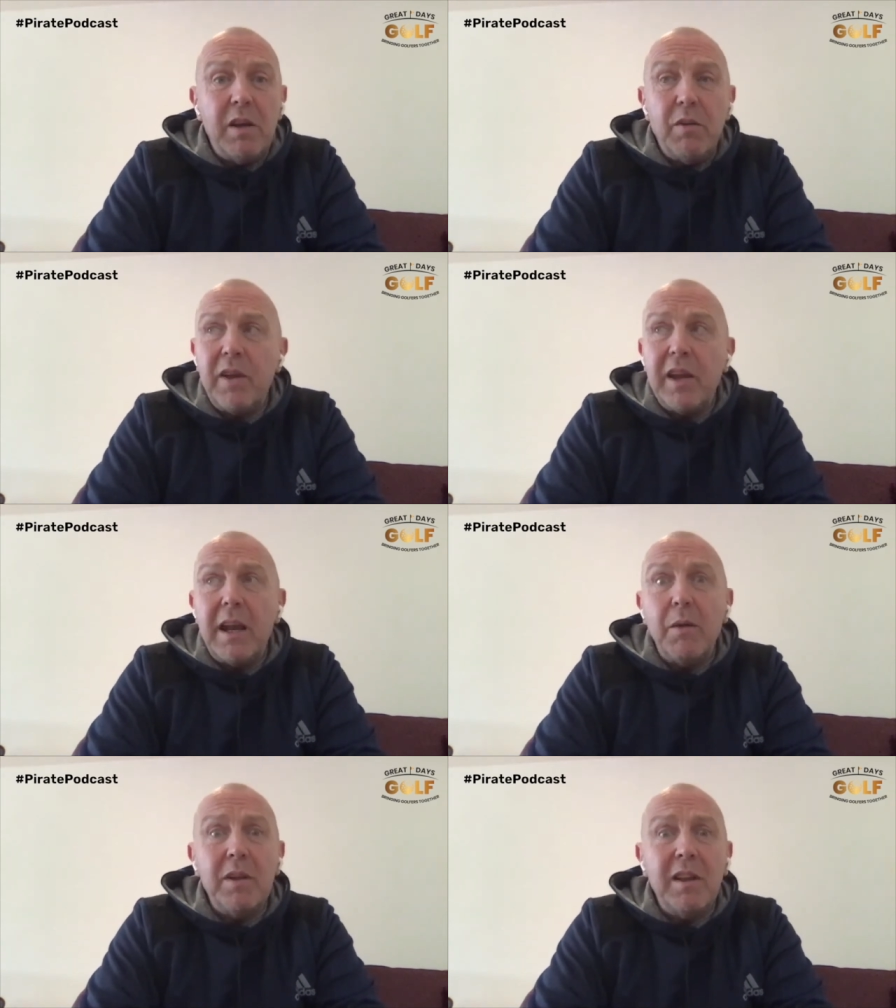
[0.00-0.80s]
and you're
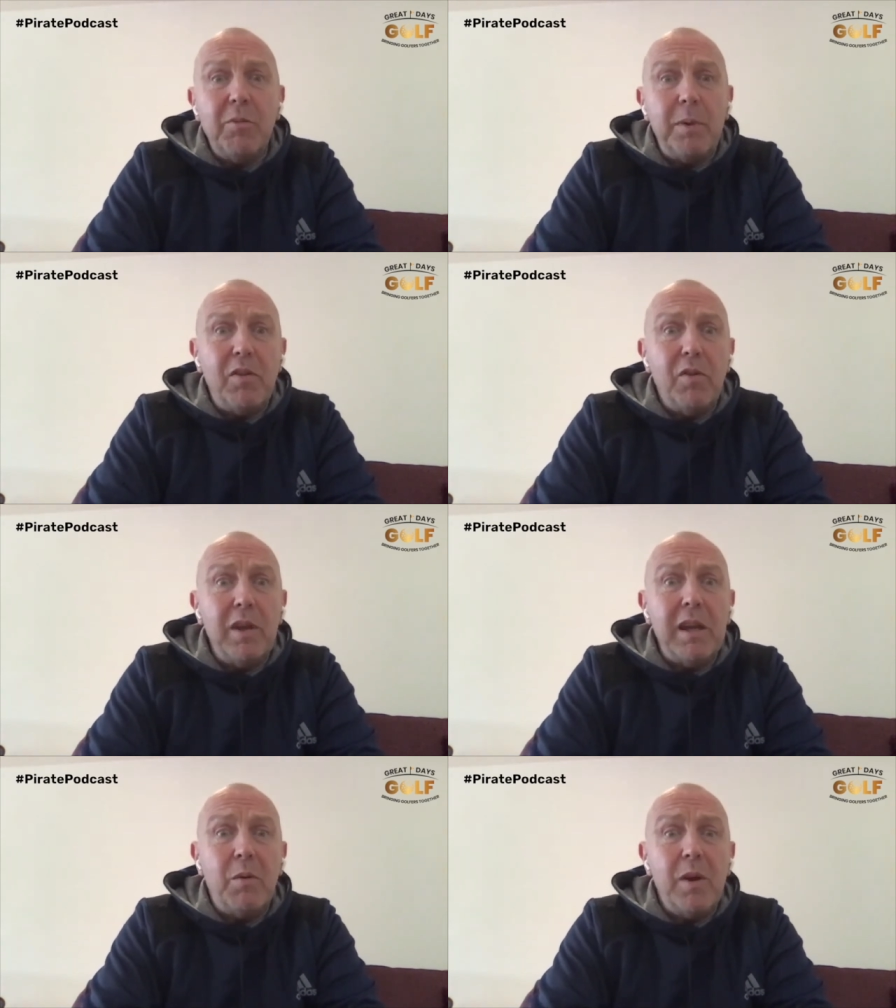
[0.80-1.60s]
thinking, how can this be
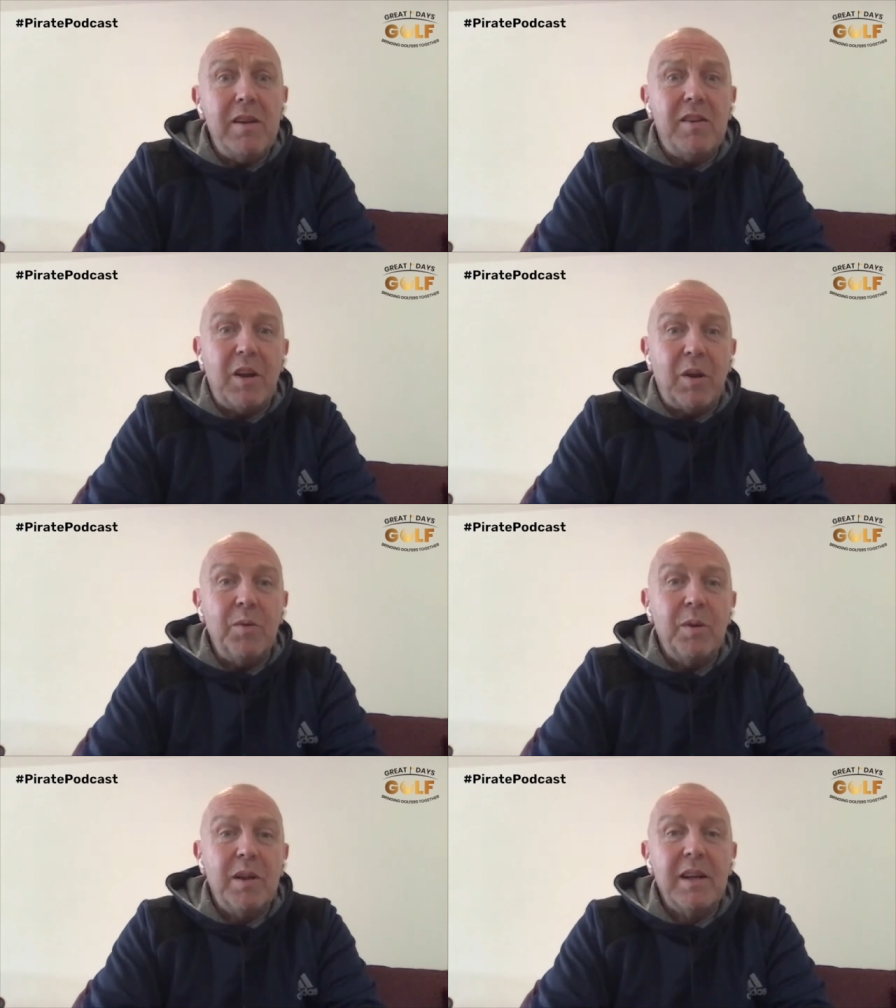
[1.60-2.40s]
thirty quid? You
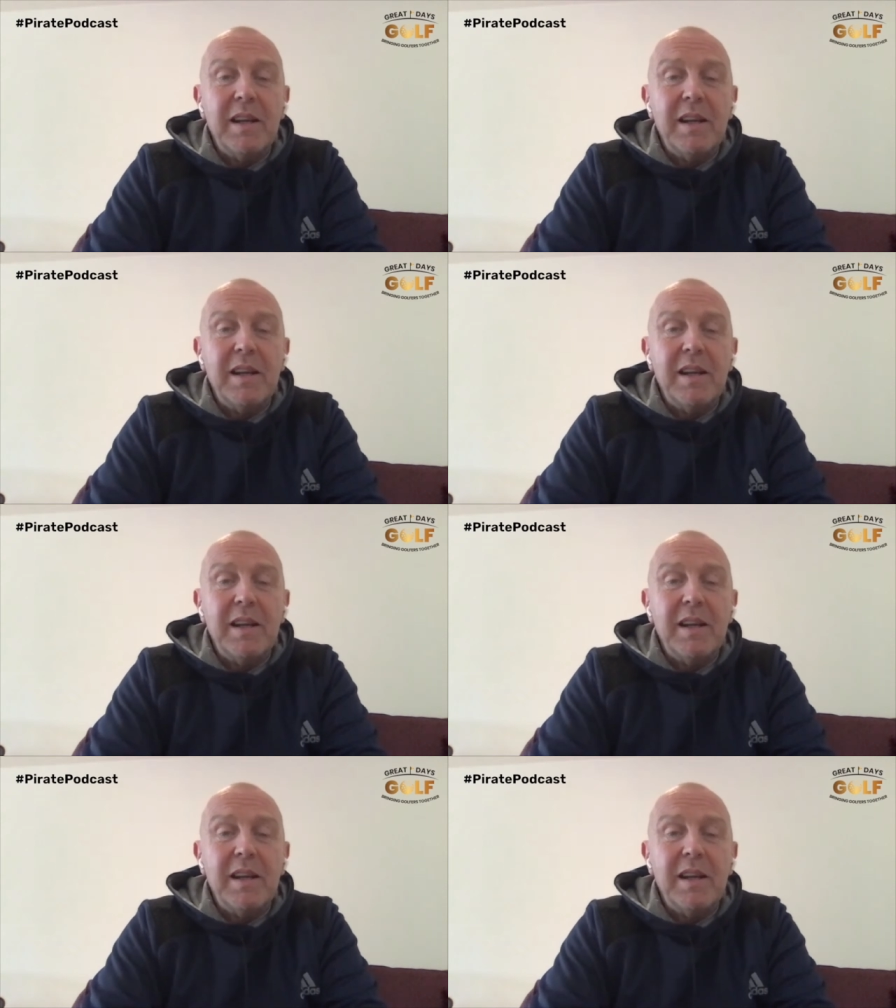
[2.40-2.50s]
know,